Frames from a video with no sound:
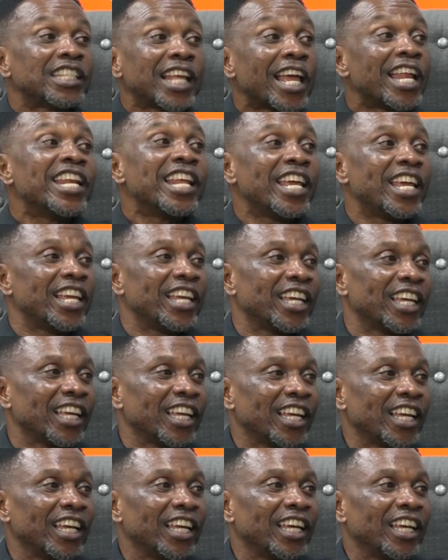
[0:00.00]
a day
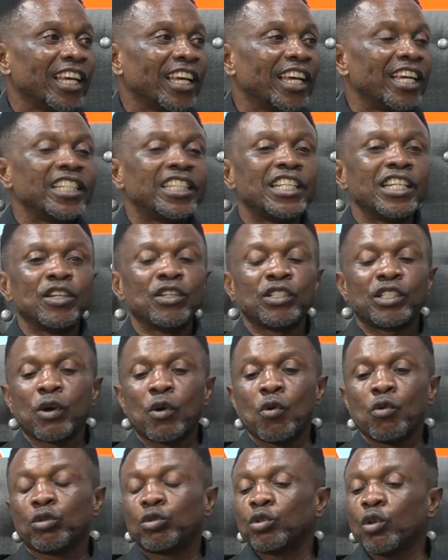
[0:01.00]
itin se
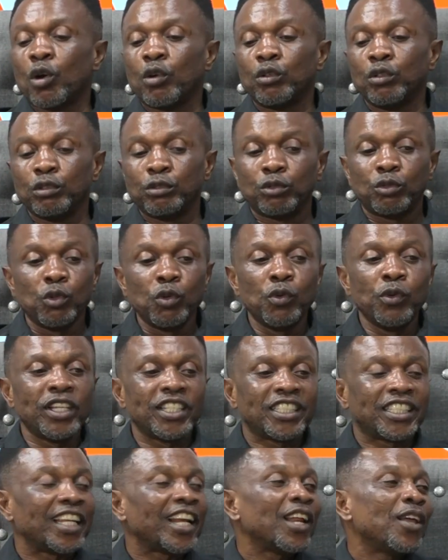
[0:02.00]
o ton 2
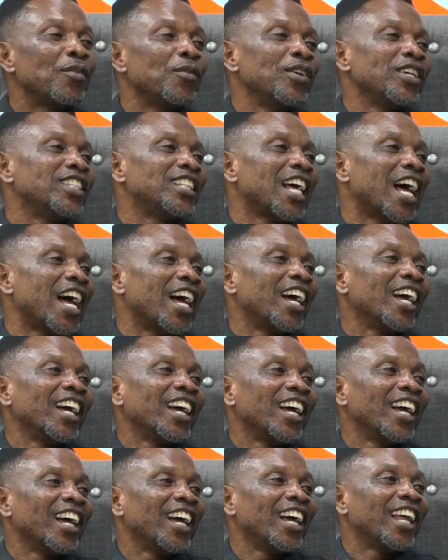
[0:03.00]
weeks 3 weeks a
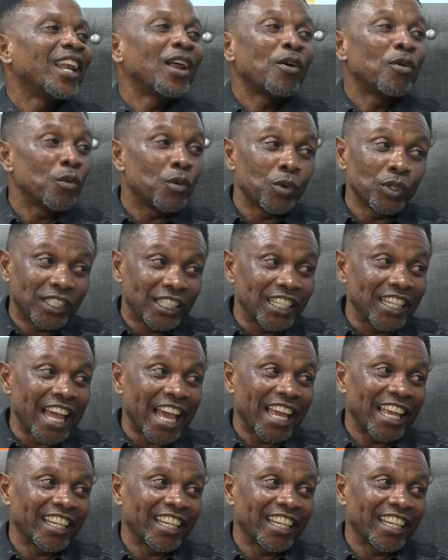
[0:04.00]
na wo ko see dan